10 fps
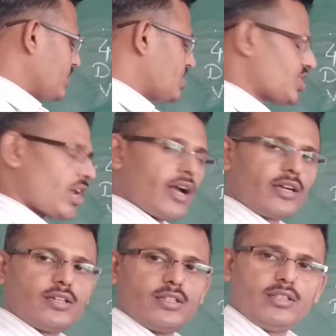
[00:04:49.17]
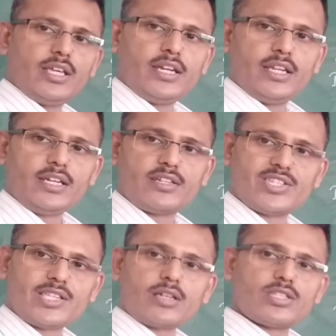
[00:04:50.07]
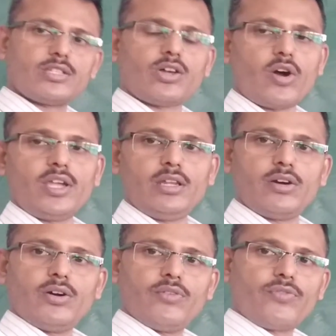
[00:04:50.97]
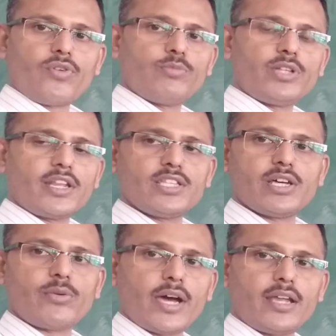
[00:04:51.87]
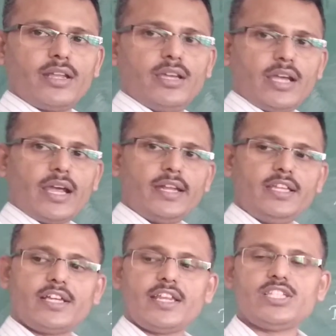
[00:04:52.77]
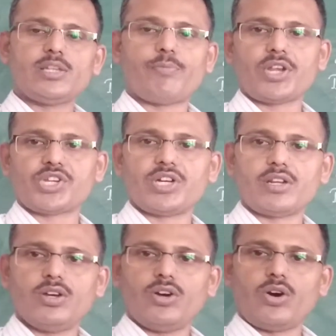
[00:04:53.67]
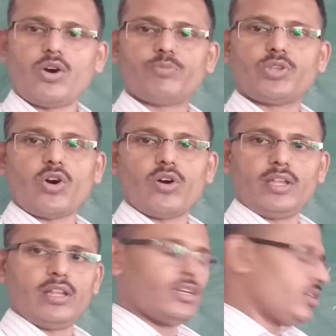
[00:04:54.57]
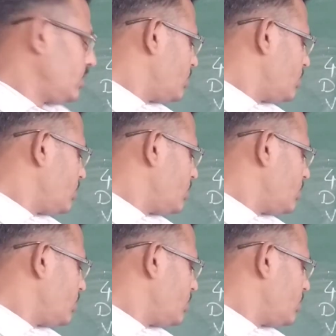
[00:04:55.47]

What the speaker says: starts, then it sucks the oil from the reservoir and increase the pressure of the oil.